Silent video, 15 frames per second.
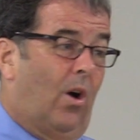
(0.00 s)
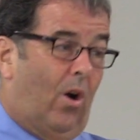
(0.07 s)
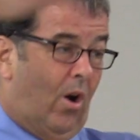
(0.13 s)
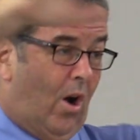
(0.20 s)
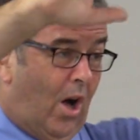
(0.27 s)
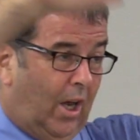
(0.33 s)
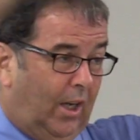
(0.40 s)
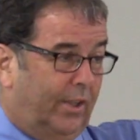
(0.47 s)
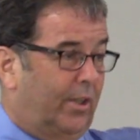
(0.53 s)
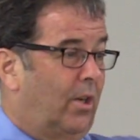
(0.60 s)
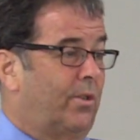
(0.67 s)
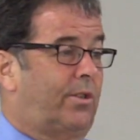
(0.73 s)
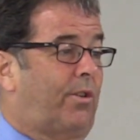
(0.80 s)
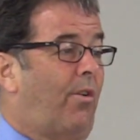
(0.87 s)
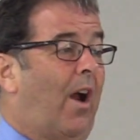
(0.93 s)
all of
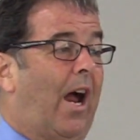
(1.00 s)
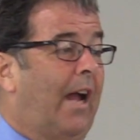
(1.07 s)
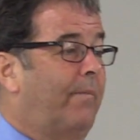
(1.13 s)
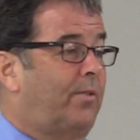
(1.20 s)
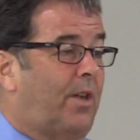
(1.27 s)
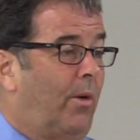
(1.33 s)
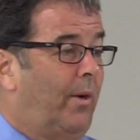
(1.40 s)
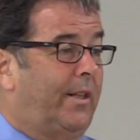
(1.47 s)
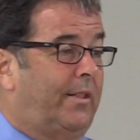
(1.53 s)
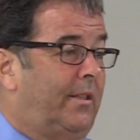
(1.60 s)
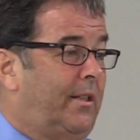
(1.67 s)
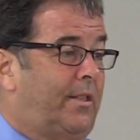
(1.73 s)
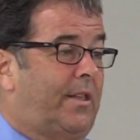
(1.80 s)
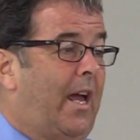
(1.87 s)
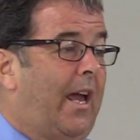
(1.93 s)
those crimes go into
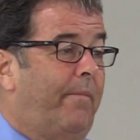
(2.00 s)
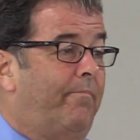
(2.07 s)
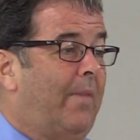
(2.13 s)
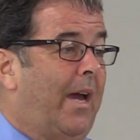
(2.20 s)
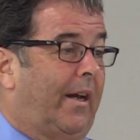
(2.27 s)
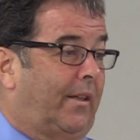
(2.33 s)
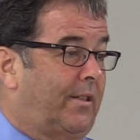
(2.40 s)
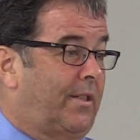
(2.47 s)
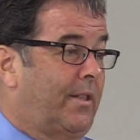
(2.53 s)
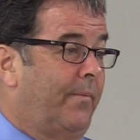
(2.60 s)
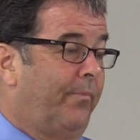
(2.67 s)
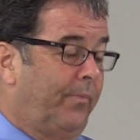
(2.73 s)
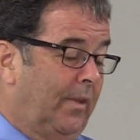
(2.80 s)
the same mix.